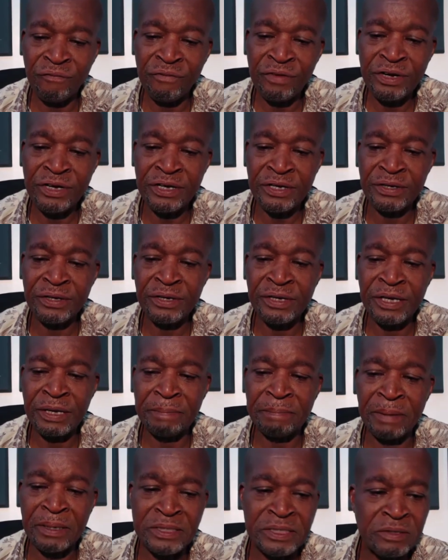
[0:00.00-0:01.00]
reading a
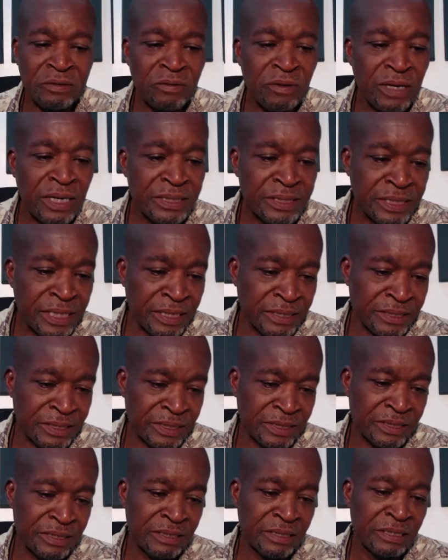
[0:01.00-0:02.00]
particular
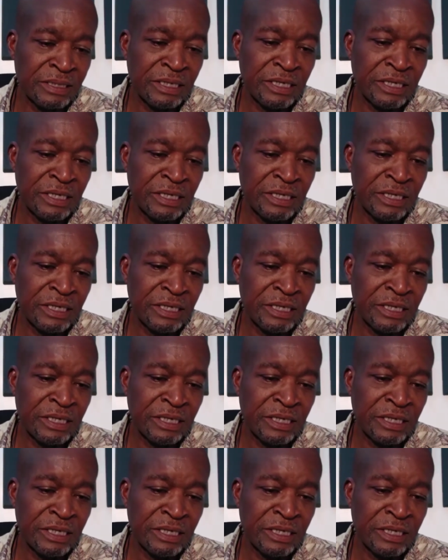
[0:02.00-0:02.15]
text